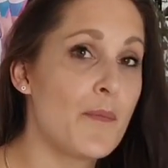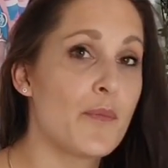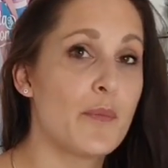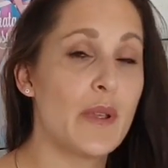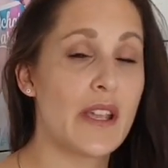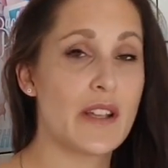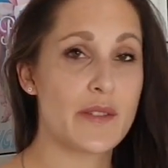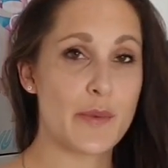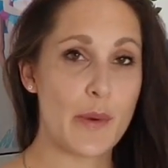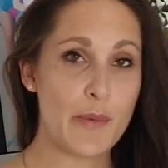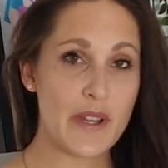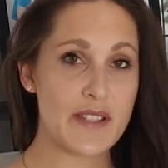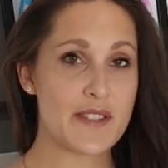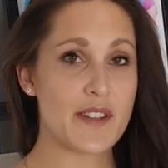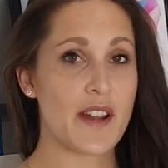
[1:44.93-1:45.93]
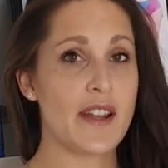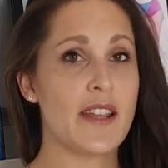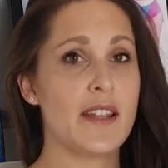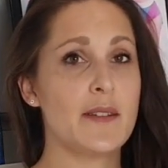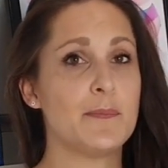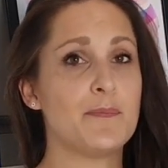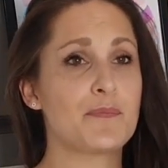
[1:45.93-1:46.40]
Because when we
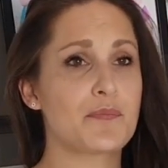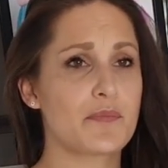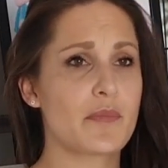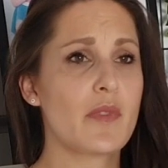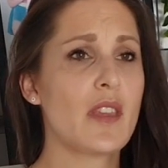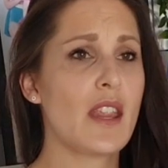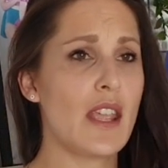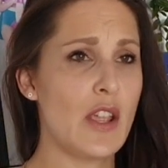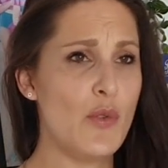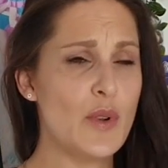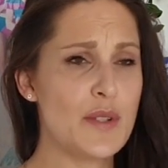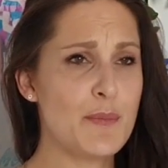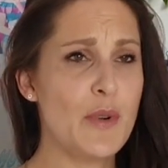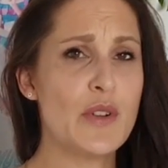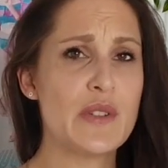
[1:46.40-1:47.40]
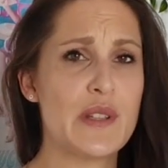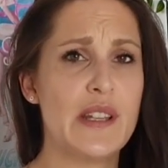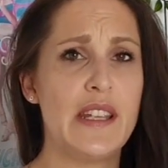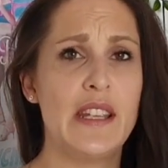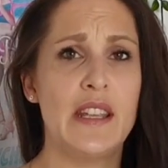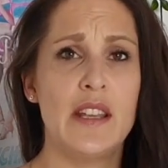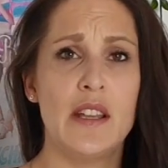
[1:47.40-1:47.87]
started, it was
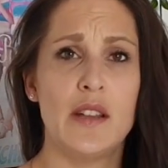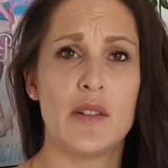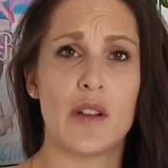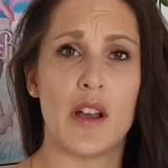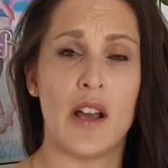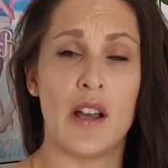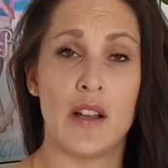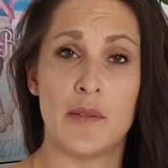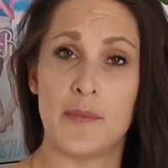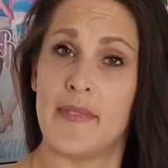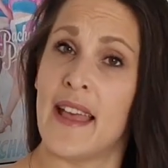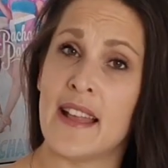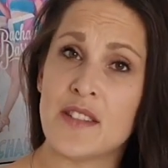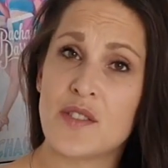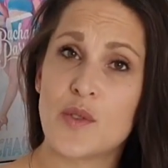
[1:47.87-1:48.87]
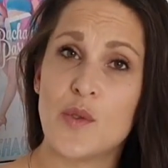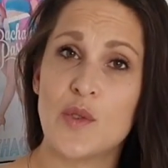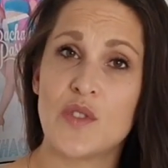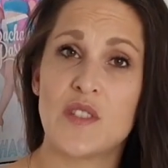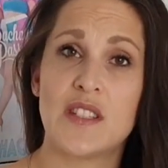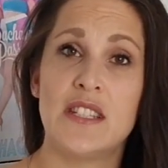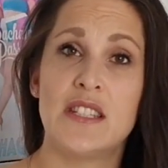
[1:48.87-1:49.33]
mostly dance
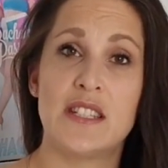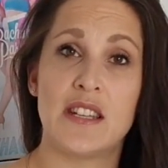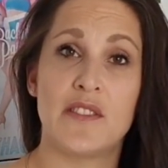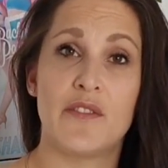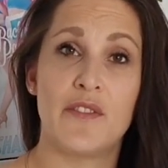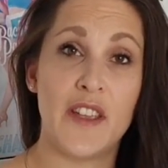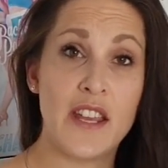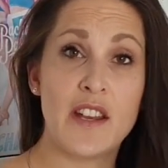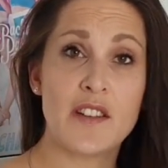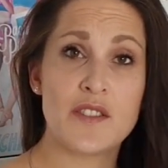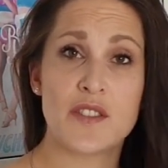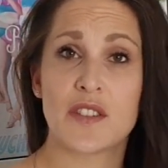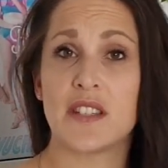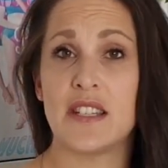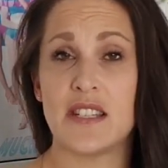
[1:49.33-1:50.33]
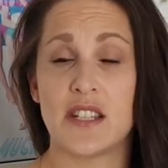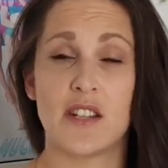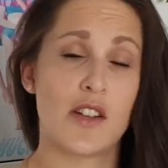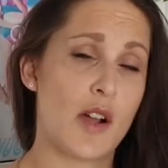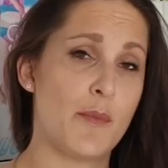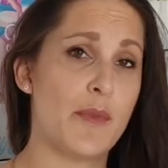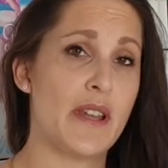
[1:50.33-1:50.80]
schools teaching figures, teaching
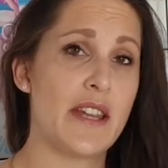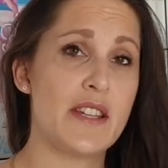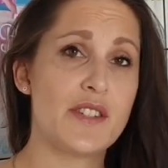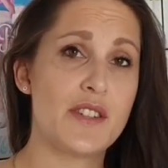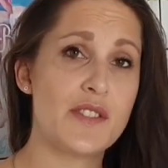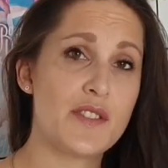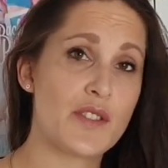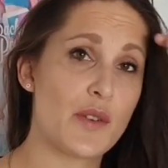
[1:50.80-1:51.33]
combinations.